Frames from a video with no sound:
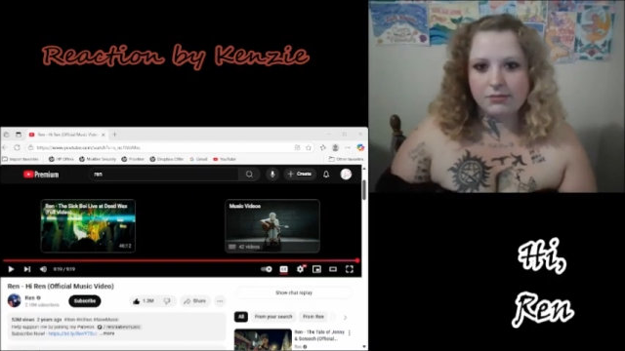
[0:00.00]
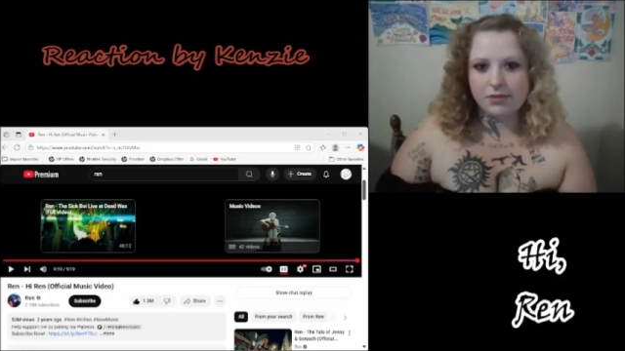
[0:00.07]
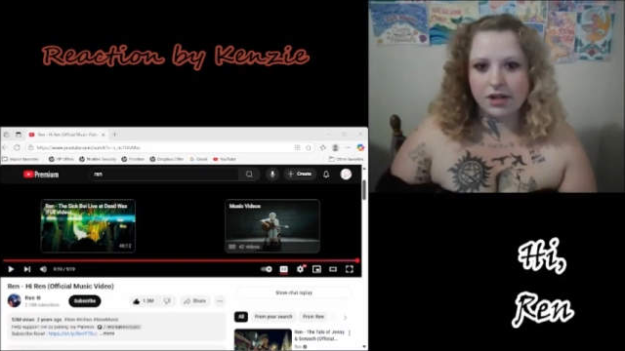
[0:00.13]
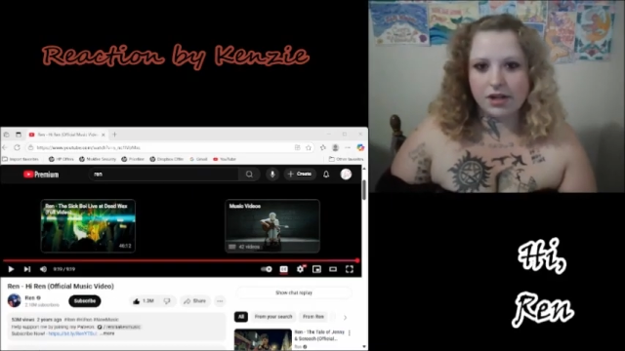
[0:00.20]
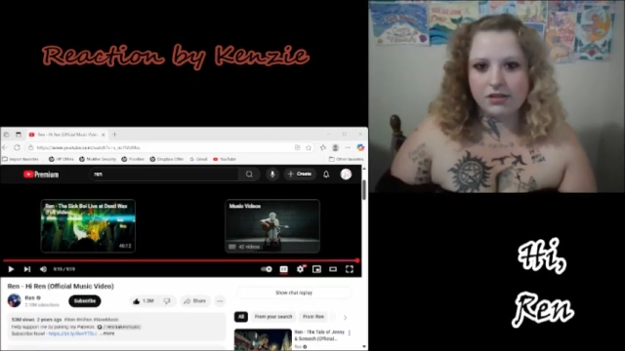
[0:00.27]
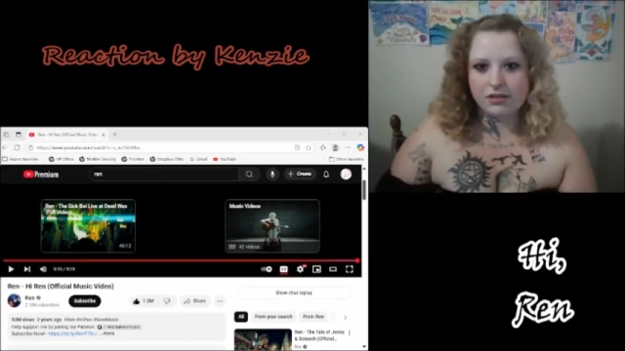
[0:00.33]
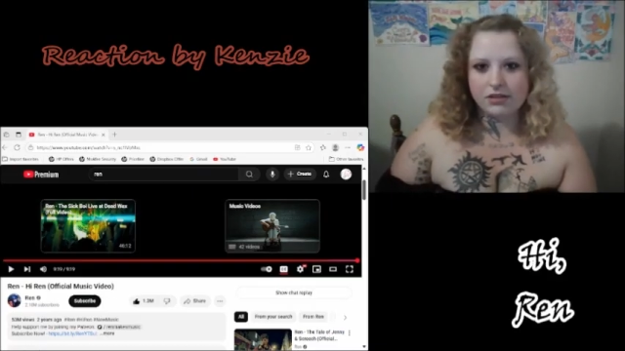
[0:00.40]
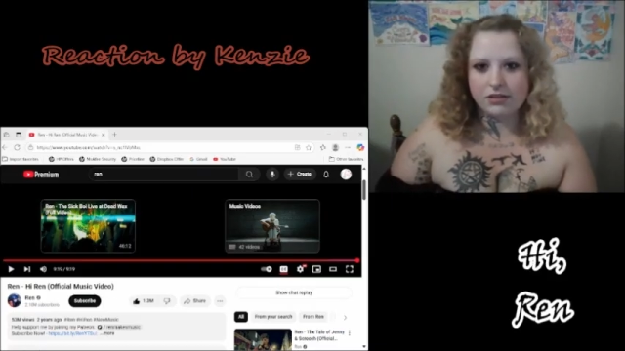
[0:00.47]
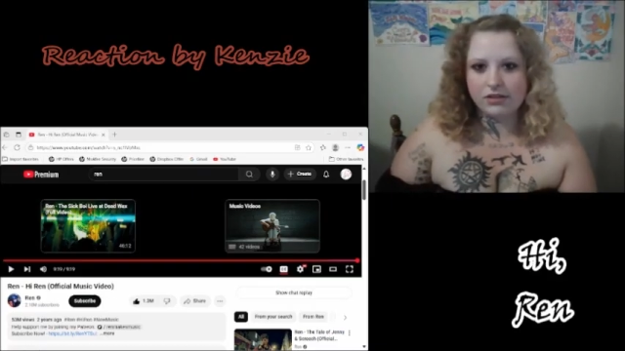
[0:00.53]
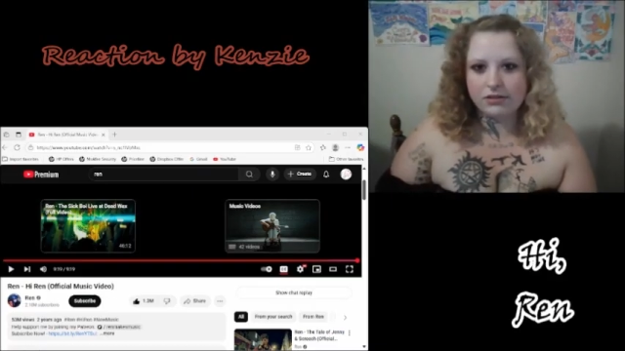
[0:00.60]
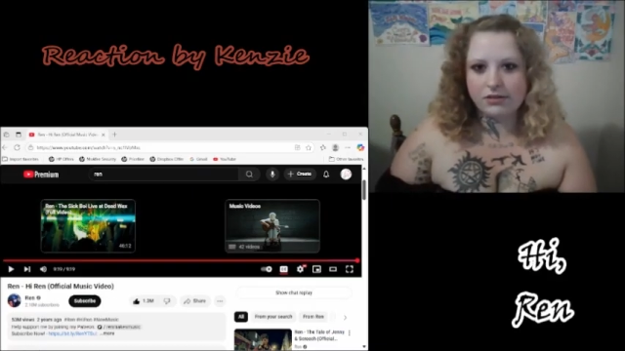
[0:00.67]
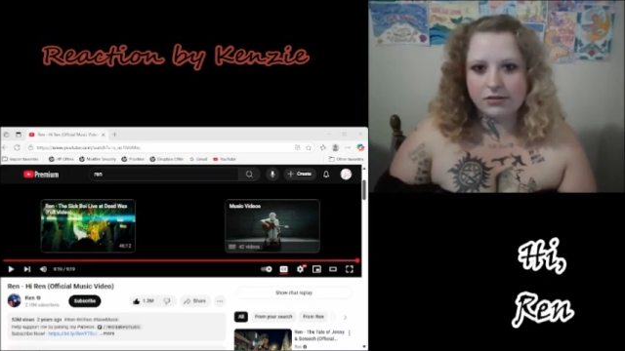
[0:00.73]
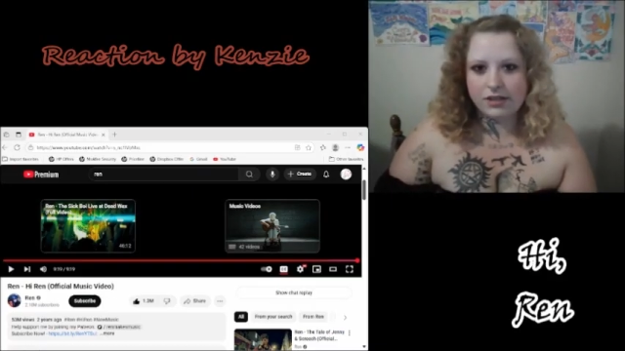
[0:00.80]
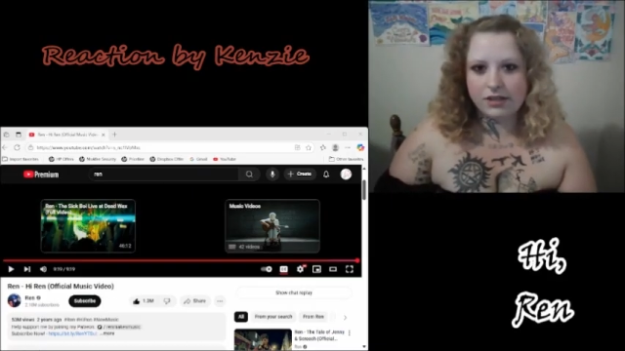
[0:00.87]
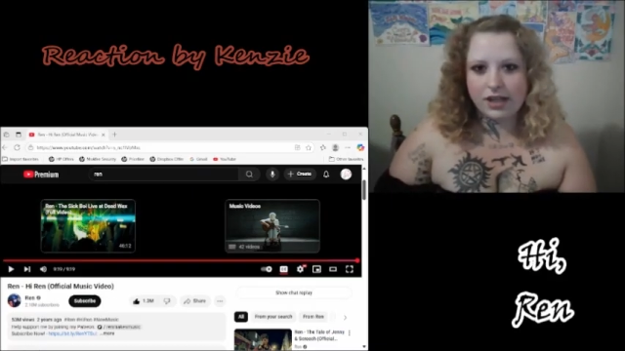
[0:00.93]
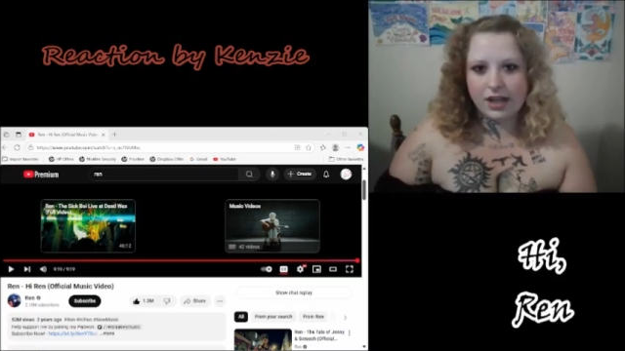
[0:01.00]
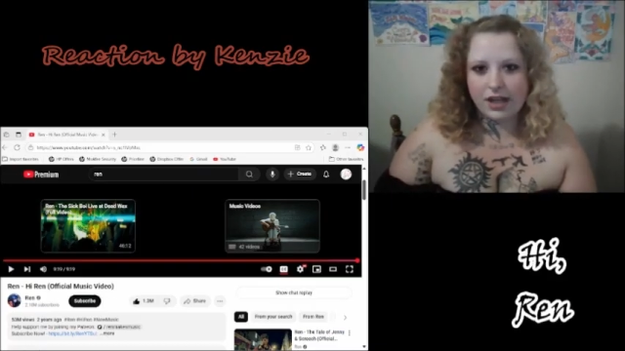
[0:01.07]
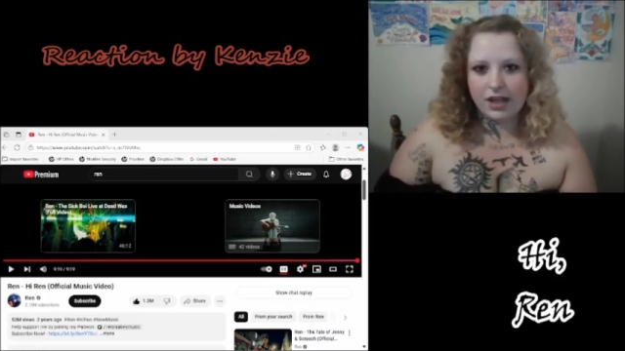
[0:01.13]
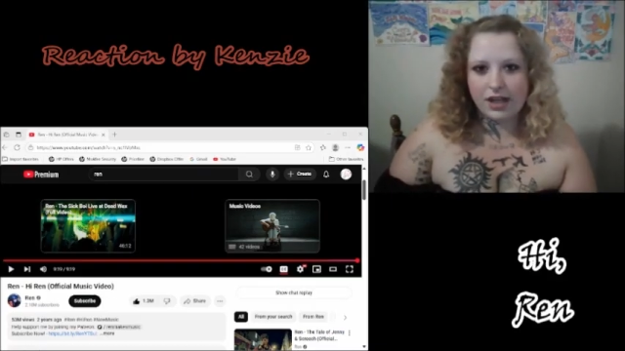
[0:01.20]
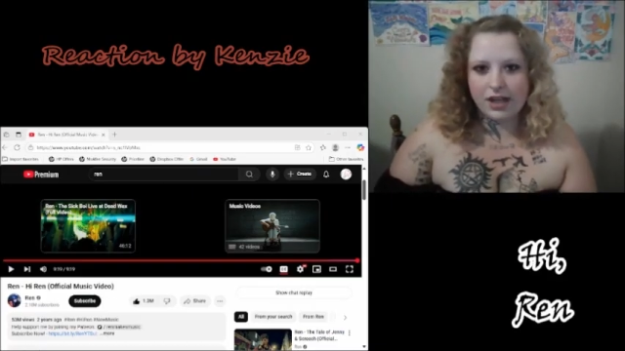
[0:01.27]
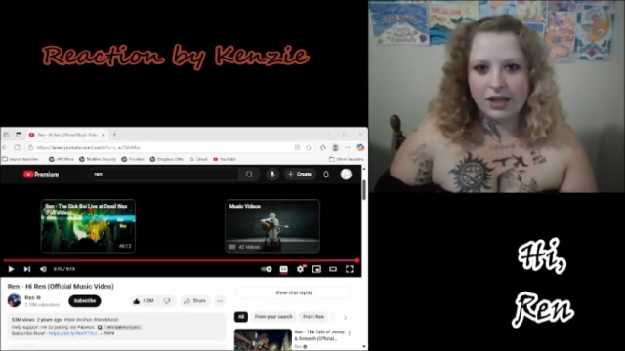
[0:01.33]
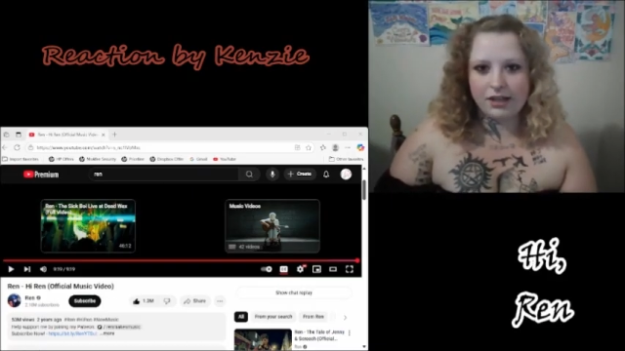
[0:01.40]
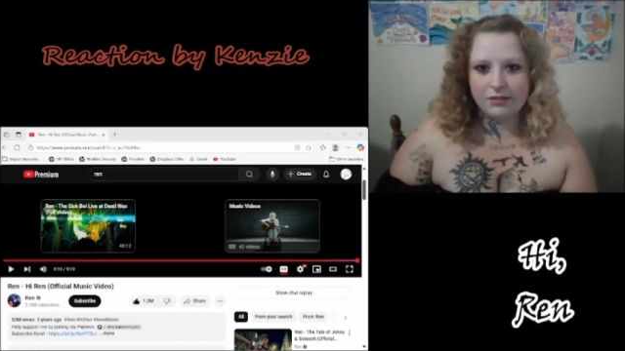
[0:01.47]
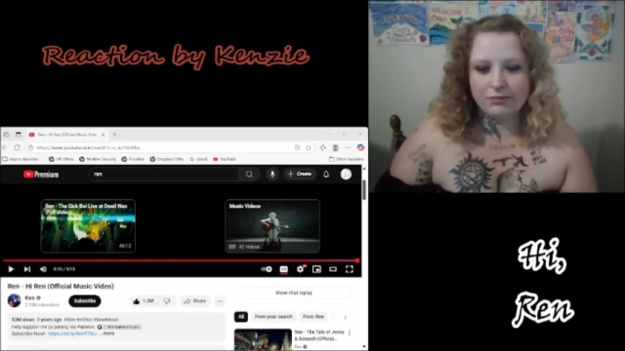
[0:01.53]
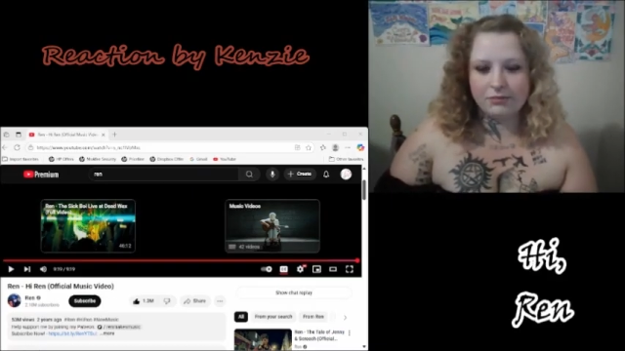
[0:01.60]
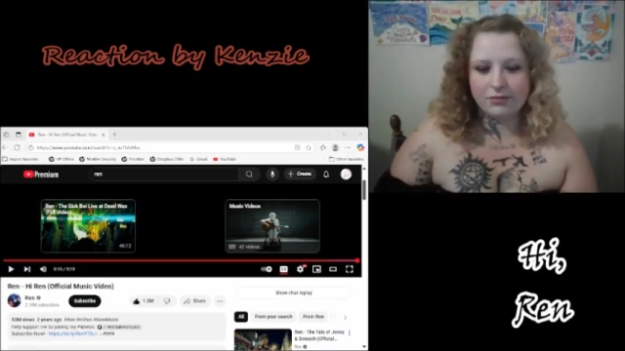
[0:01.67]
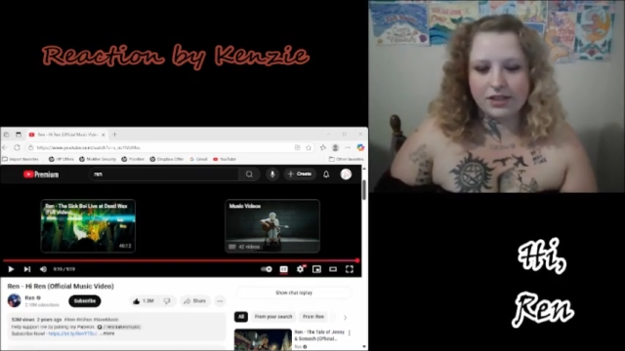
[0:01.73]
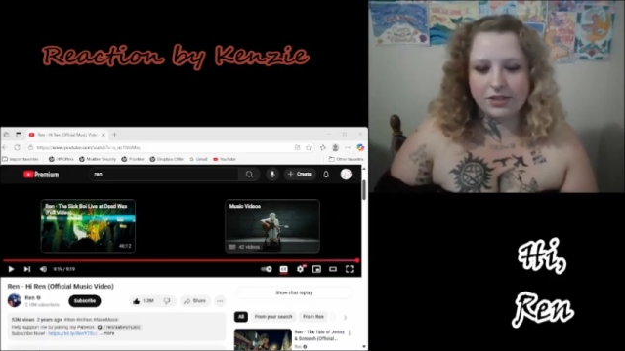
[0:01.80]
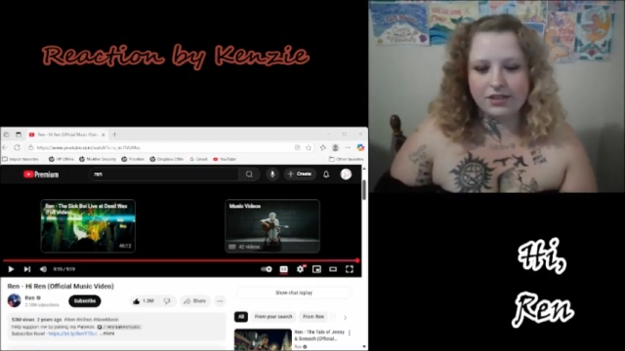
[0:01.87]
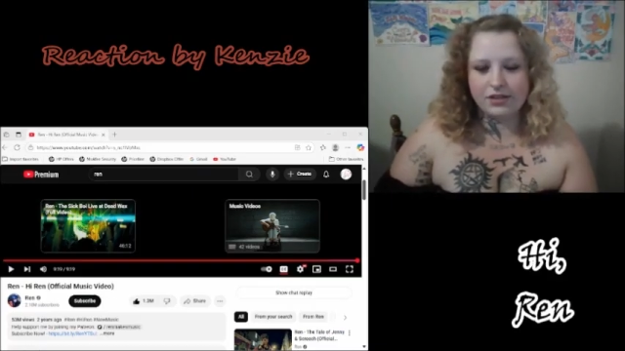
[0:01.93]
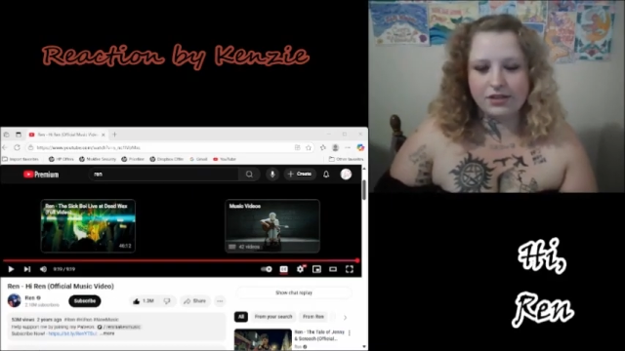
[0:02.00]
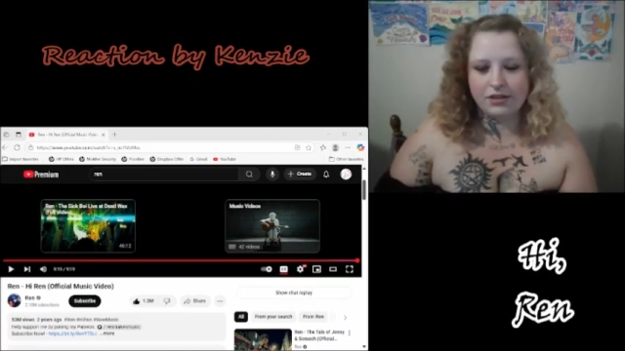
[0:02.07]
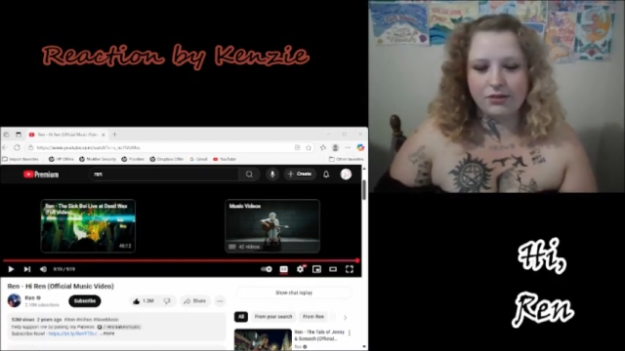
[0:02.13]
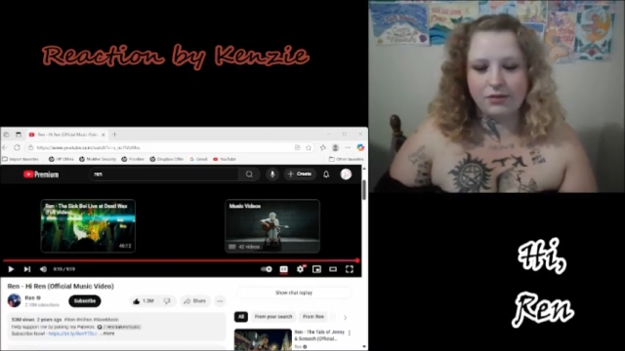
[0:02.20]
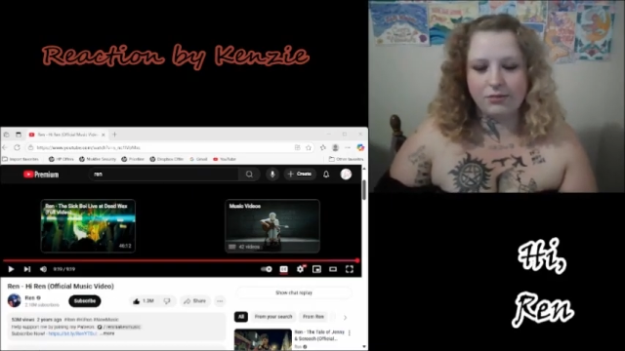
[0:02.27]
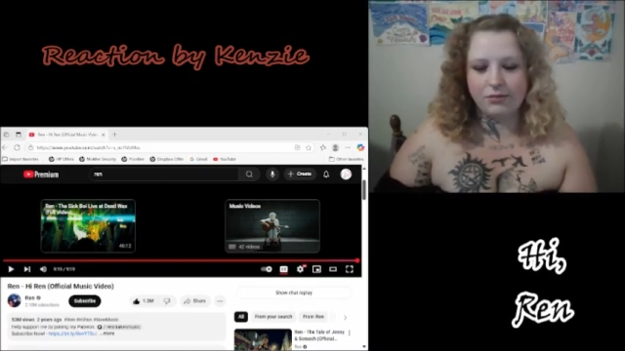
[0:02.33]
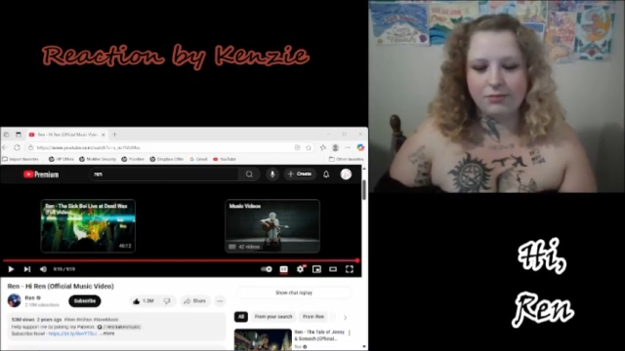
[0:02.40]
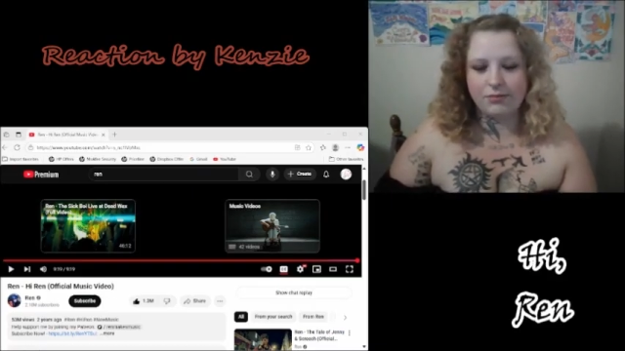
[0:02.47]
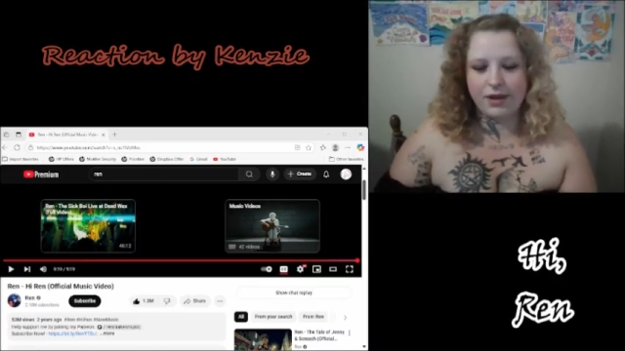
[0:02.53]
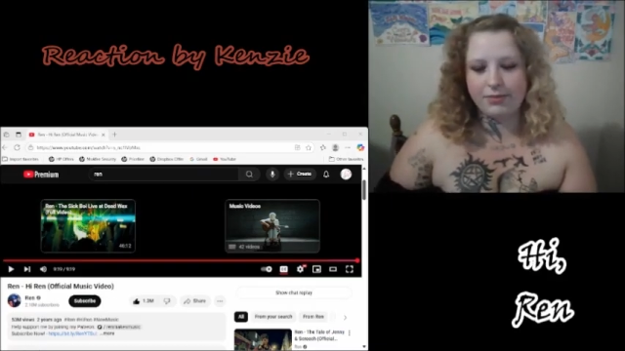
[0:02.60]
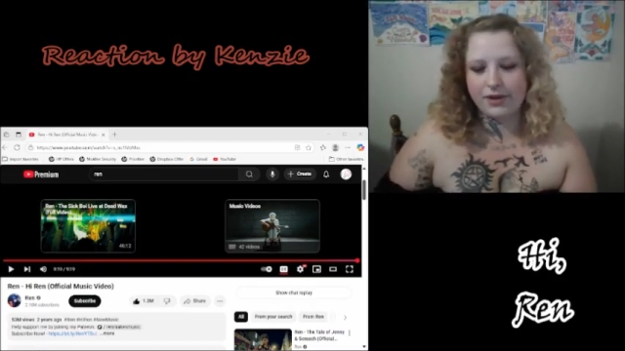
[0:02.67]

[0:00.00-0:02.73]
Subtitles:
but also, my